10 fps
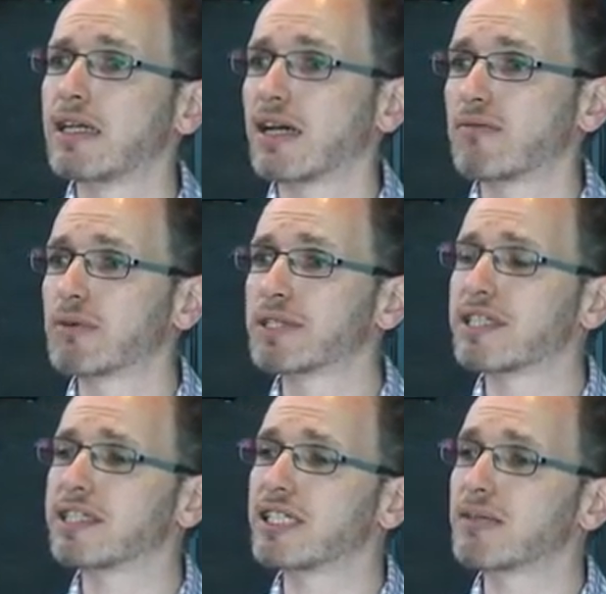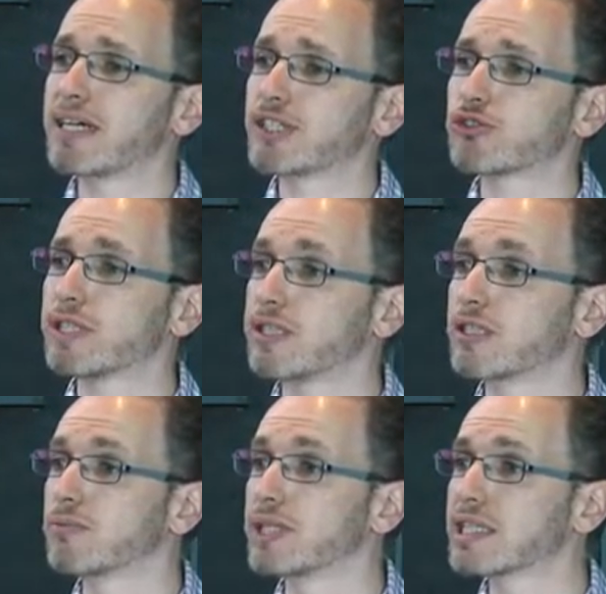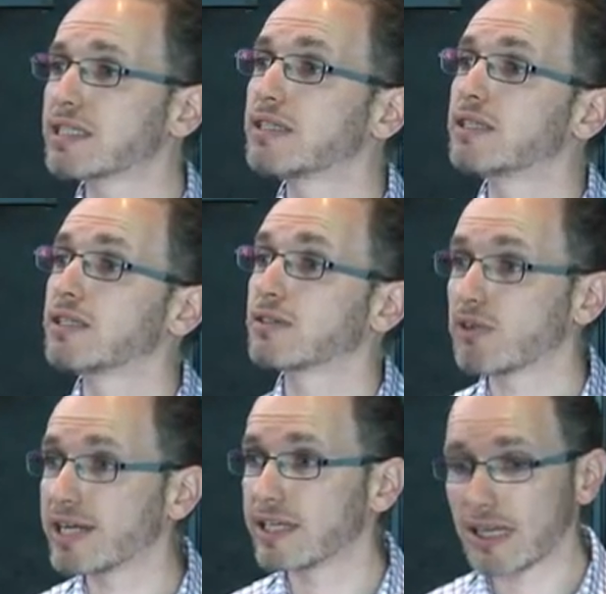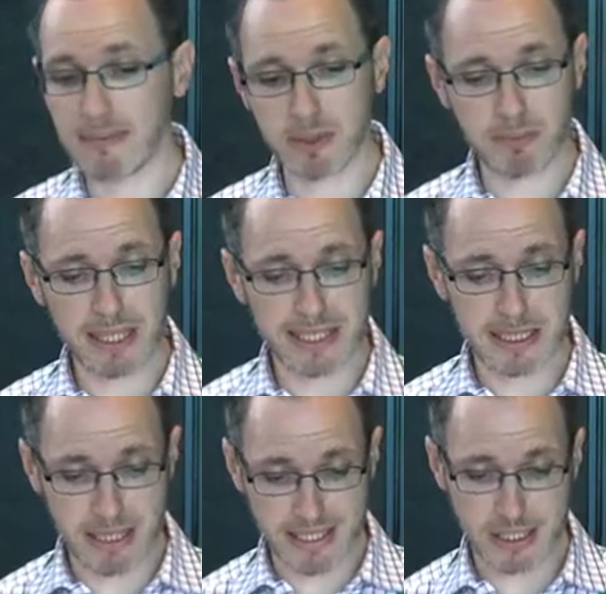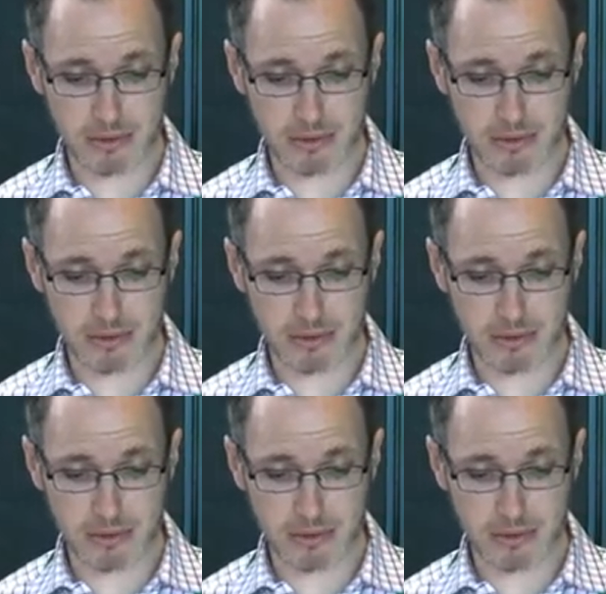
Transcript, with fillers: and we were thinking about treating them with radiolabeled PSMA.